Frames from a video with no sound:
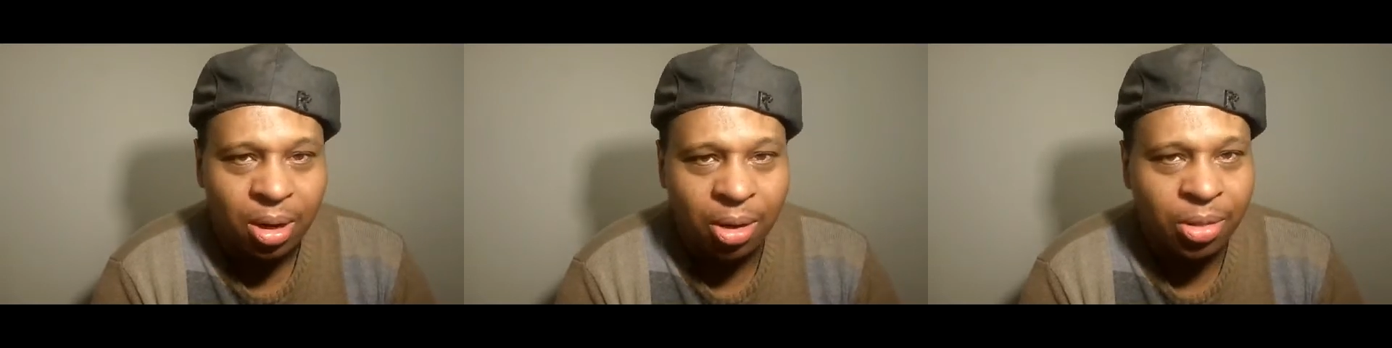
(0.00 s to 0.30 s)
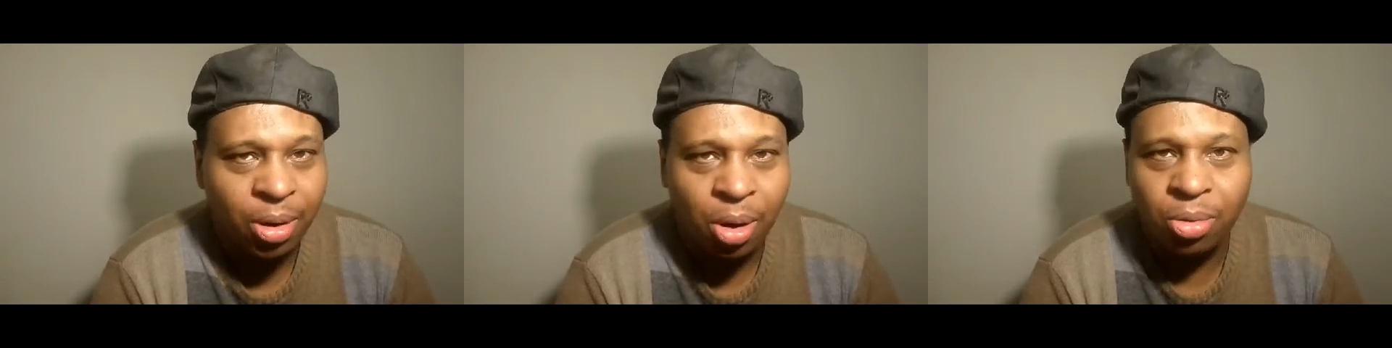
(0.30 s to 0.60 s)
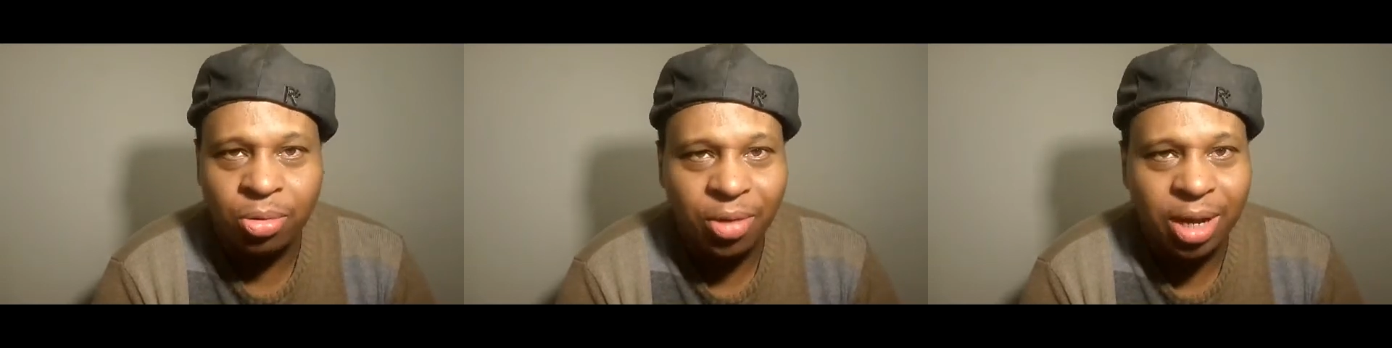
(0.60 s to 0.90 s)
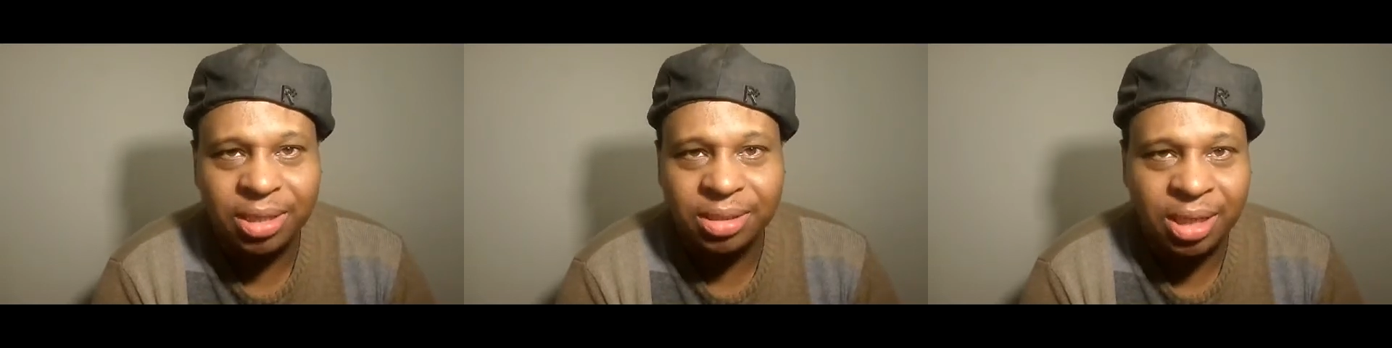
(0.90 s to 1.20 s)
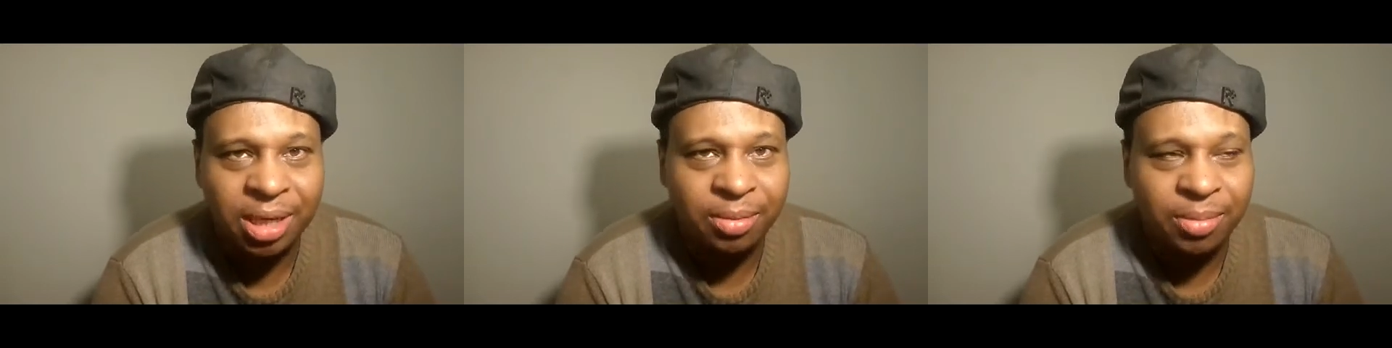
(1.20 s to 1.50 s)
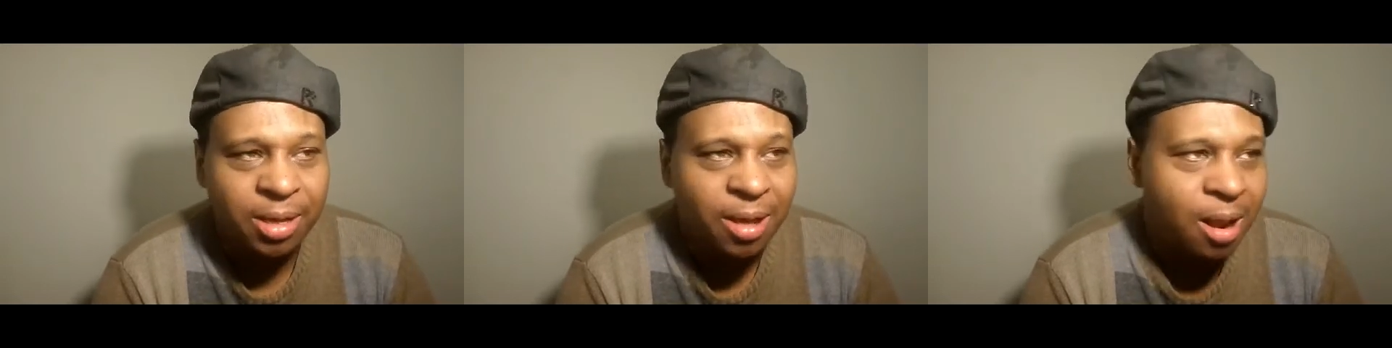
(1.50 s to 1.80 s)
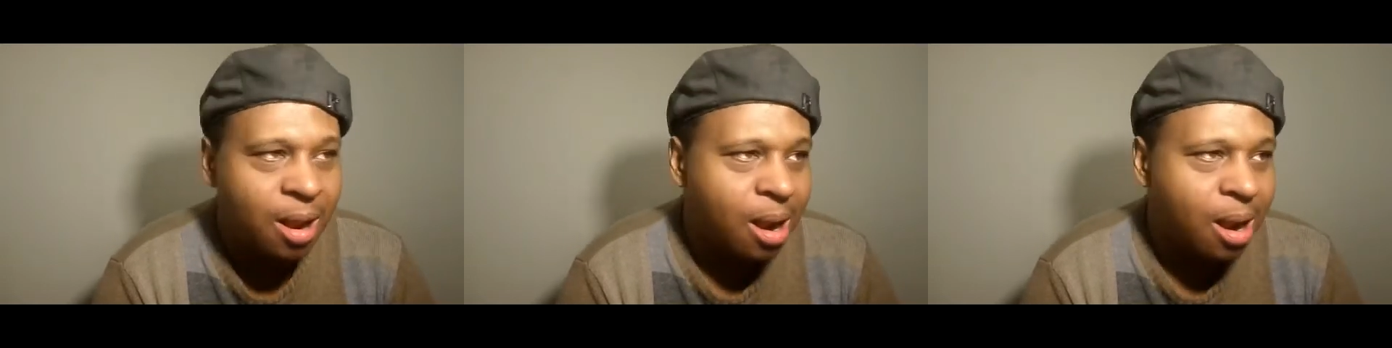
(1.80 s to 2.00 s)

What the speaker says: are their own greatest enemy.